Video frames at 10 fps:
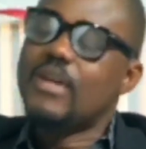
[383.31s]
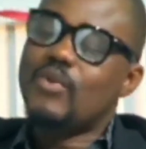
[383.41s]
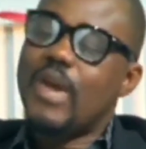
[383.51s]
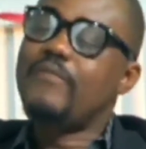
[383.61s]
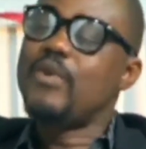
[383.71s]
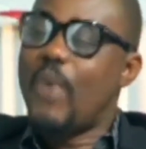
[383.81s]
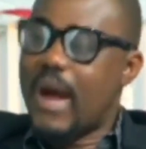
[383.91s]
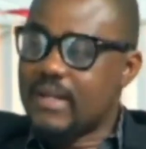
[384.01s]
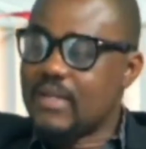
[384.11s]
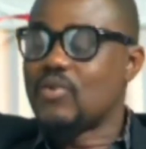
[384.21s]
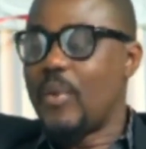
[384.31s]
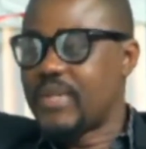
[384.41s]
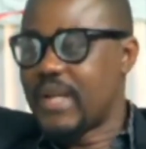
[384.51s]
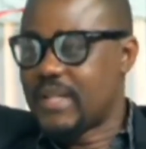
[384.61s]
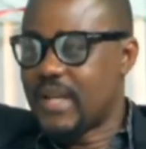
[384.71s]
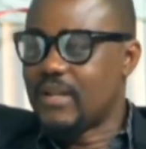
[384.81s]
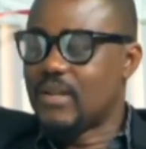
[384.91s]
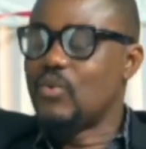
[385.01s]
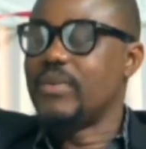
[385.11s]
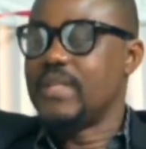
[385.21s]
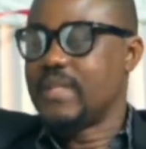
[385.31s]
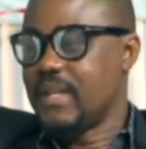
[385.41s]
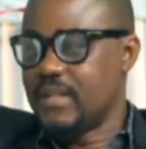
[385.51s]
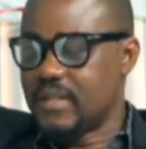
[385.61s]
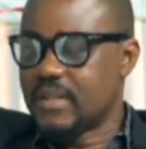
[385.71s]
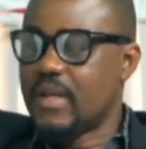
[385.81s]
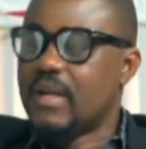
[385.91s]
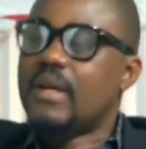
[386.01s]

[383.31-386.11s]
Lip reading: So everyone is subjected to the trainings.